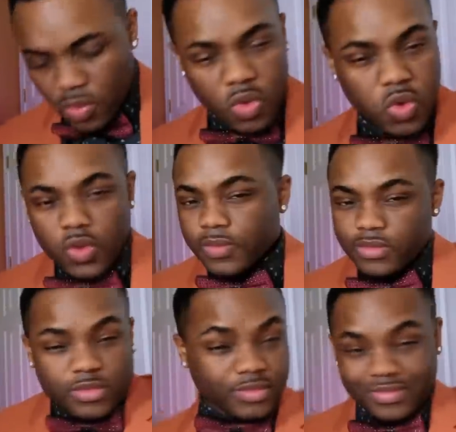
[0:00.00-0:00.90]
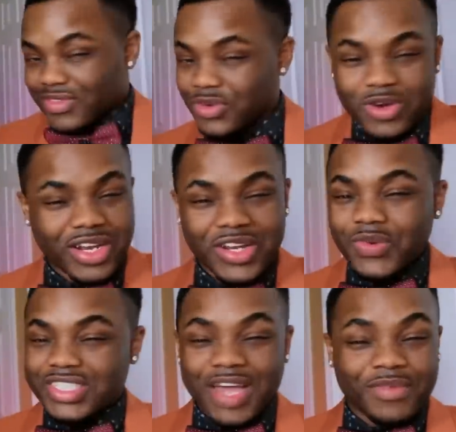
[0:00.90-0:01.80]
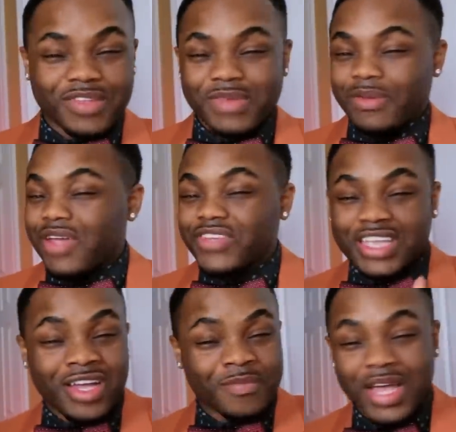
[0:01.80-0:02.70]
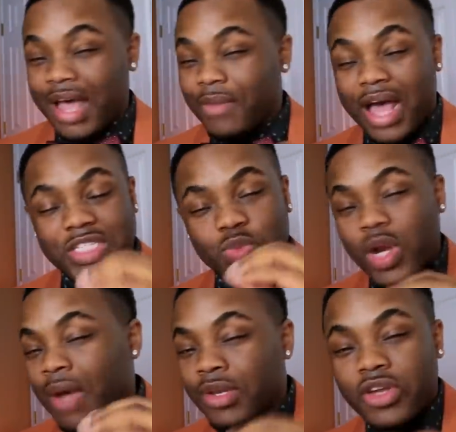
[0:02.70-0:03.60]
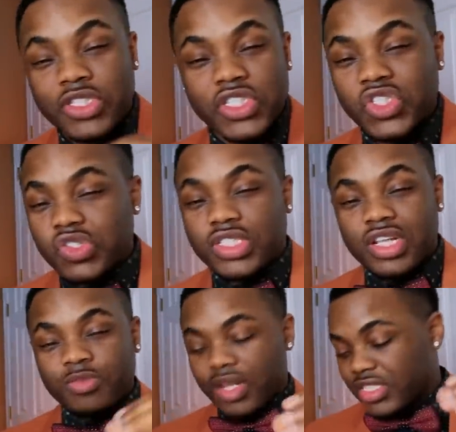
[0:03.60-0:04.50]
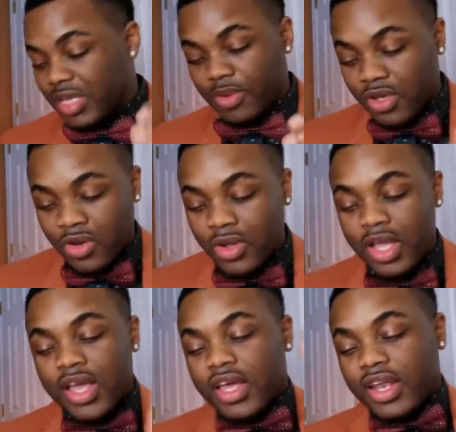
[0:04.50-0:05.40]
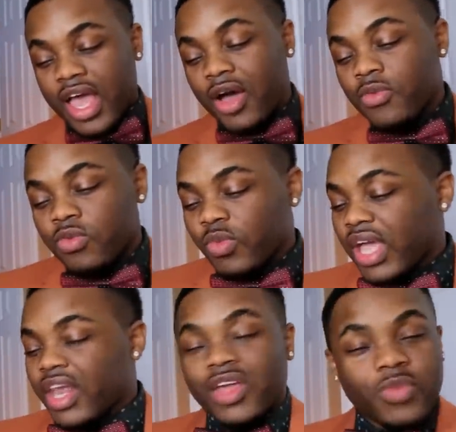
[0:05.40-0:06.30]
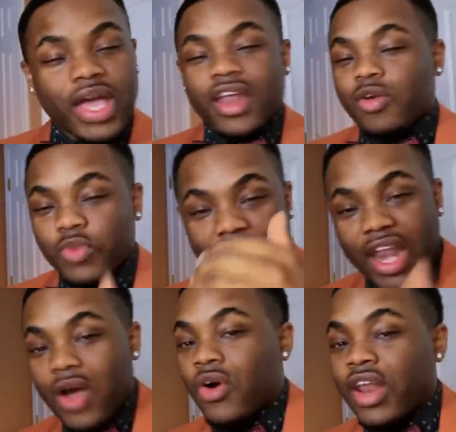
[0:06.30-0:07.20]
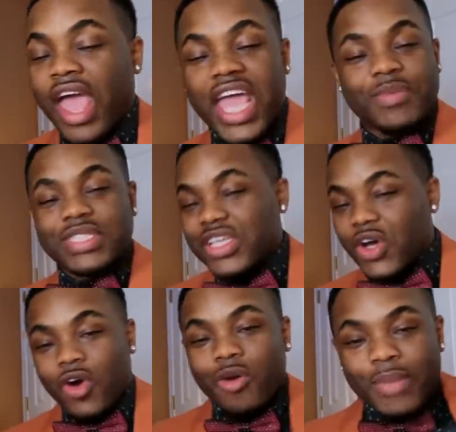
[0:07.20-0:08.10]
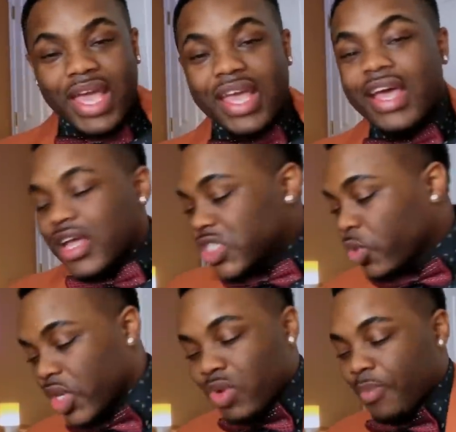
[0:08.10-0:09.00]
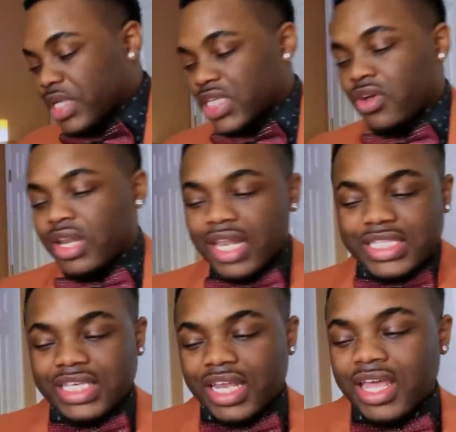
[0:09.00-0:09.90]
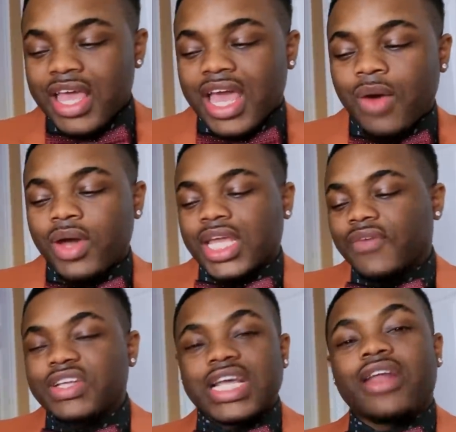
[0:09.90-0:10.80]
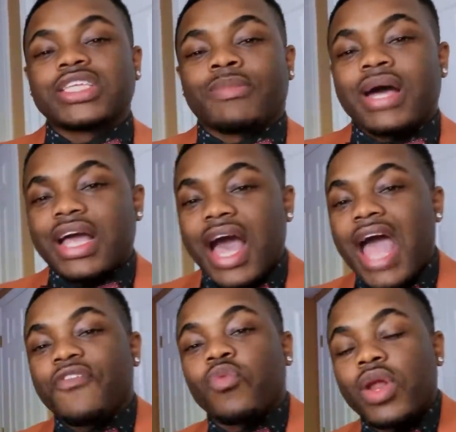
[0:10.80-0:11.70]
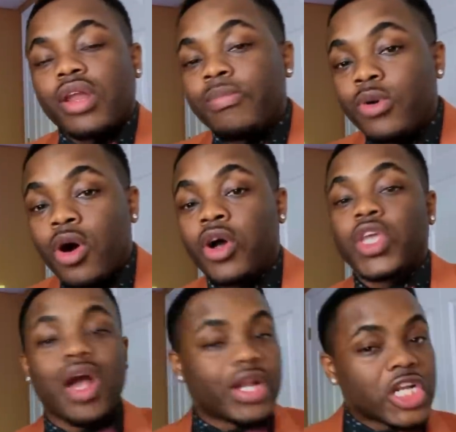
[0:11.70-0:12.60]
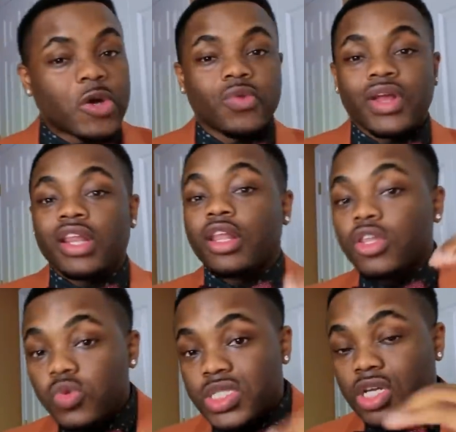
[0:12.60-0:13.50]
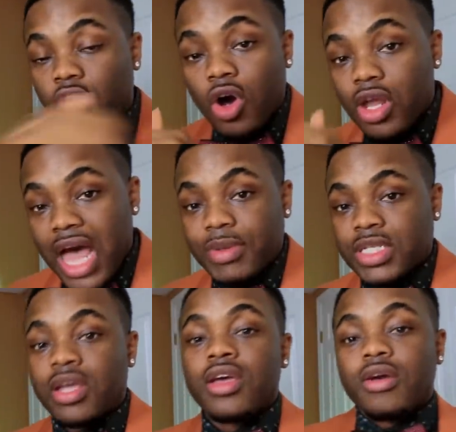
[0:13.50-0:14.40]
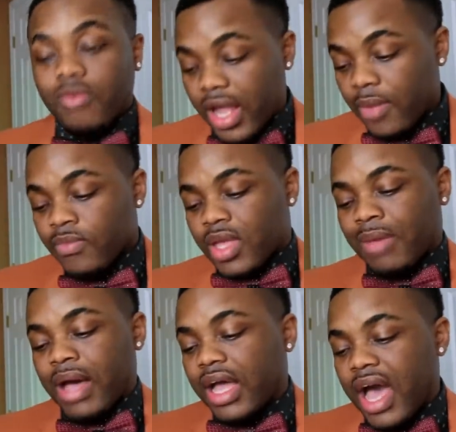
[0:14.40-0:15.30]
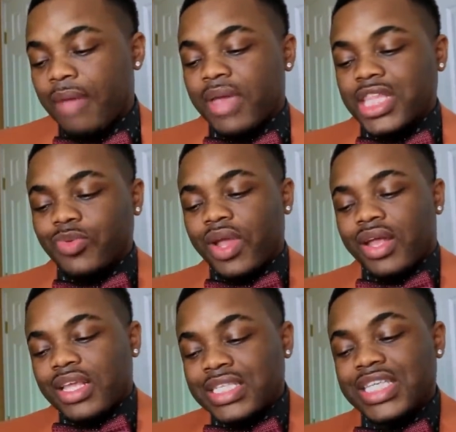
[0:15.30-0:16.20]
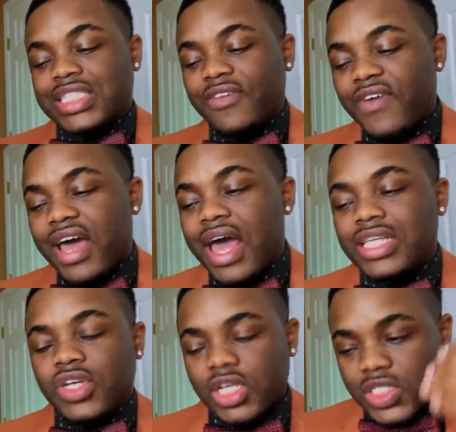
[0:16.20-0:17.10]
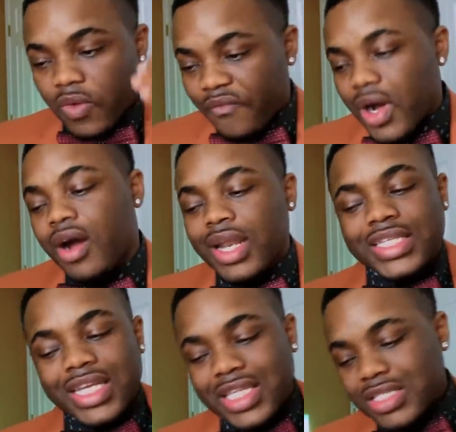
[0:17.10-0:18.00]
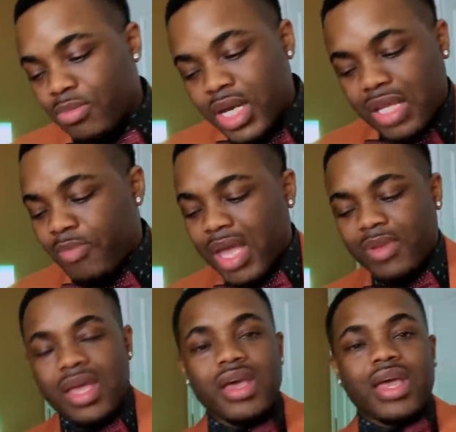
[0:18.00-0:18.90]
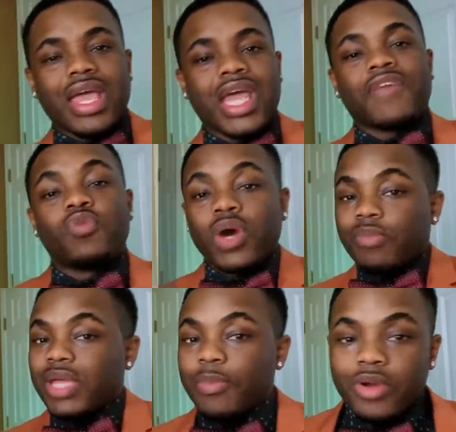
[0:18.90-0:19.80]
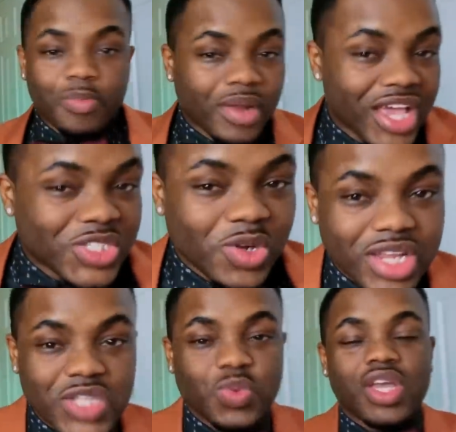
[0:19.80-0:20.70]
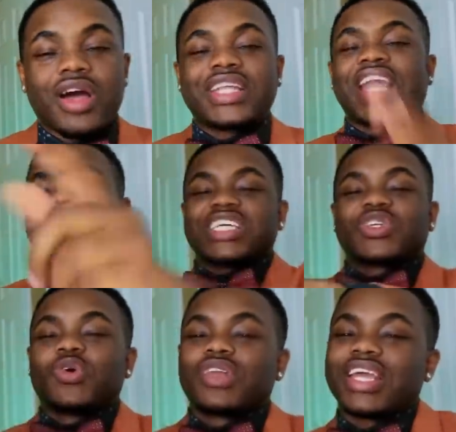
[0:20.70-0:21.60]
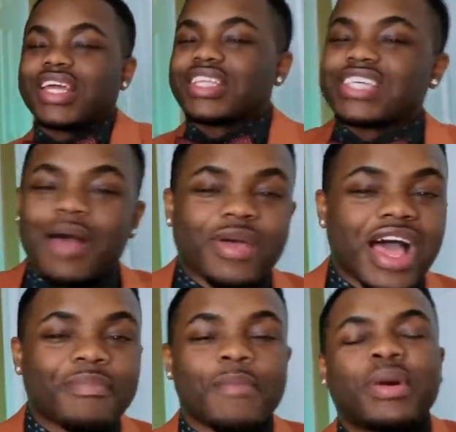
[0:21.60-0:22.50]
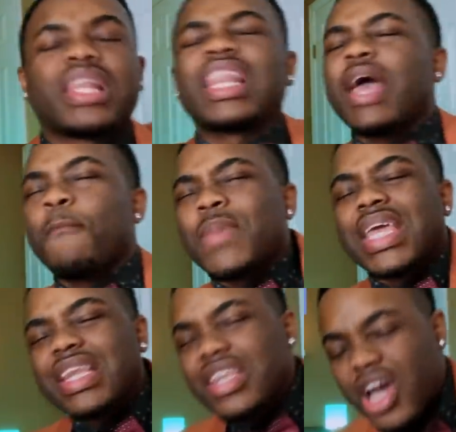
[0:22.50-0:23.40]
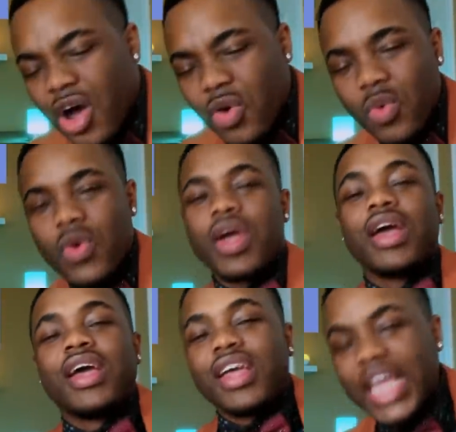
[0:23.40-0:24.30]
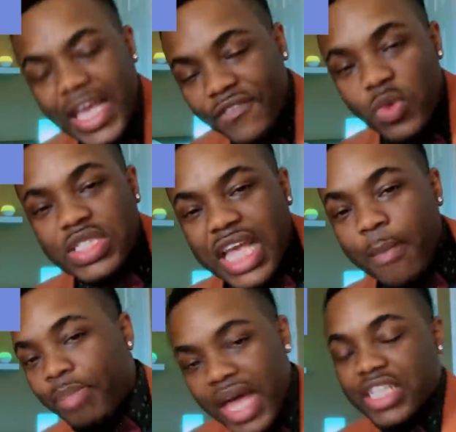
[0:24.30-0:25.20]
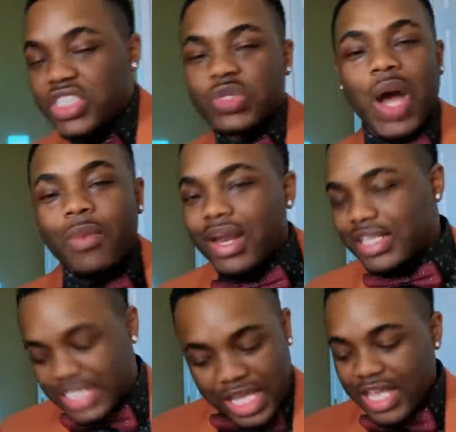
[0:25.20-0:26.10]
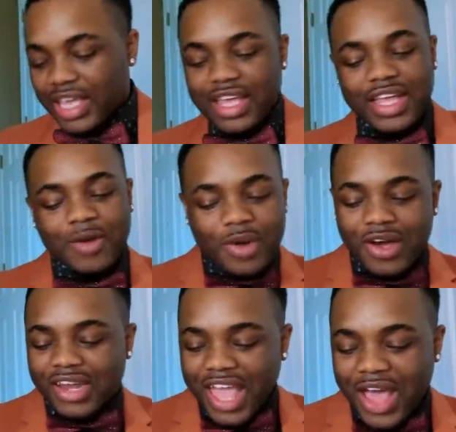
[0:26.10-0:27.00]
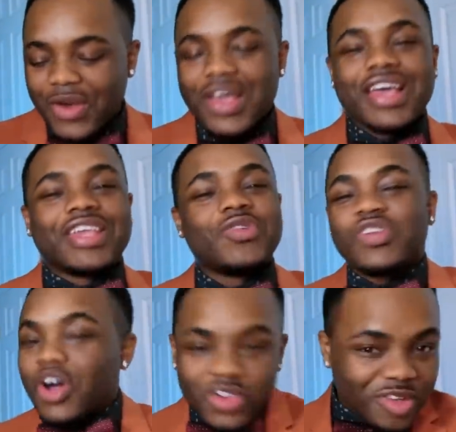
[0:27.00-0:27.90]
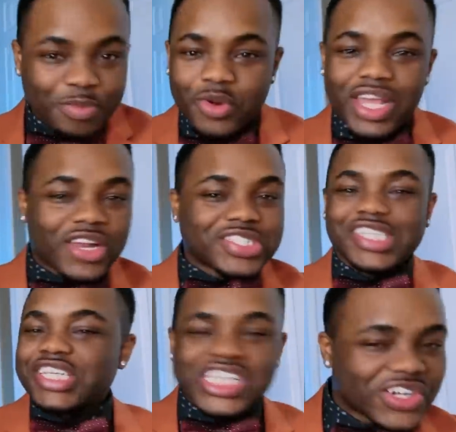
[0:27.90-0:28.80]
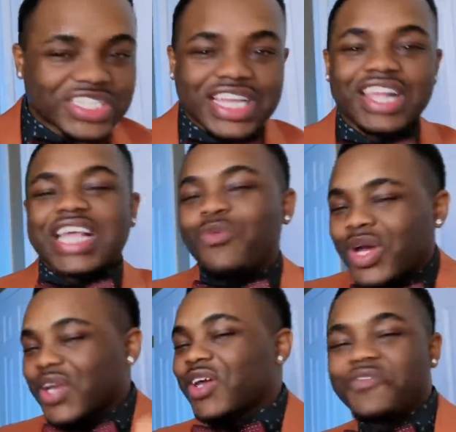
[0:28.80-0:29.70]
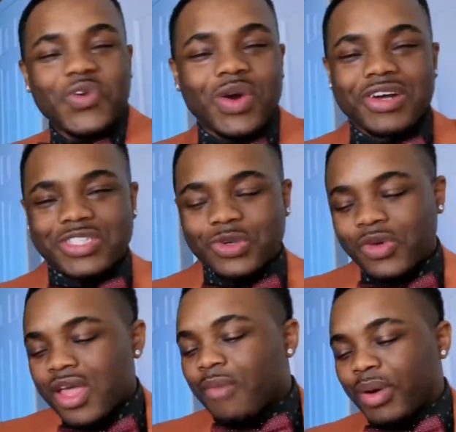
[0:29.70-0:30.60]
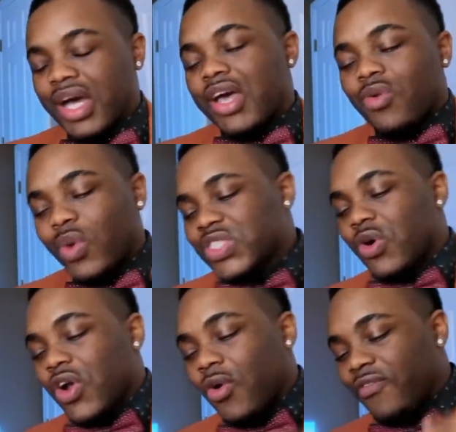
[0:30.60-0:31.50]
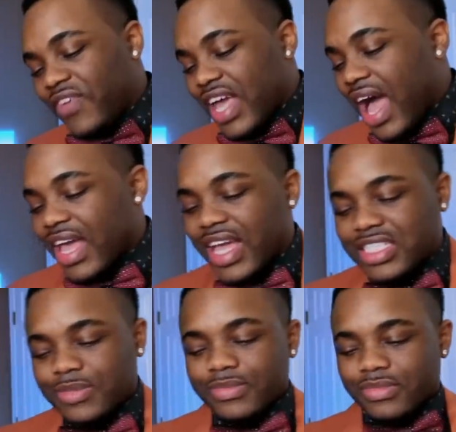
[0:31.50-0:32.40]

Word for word: Woo. You already know what time it is, baby. Every time. I, I, swear I'm allergic to short sellers, but let's keep it going. Now, we got in, we got up, we got out on that AMC call, made 21% on it. Let's get it. And I want to give a shout out to my guy for running the ball. You already know we running a lucid call option, right? And my guy made $365 on it so far. Let's get this money, baby. And if you want to be up on the plays early as we are, hit that Discord link in the top comment, but let me know if you said bless you. I want to see it. Come on now. You know your boy allergic to these short sellers. I wonder if you are too. But what's going on with VIH?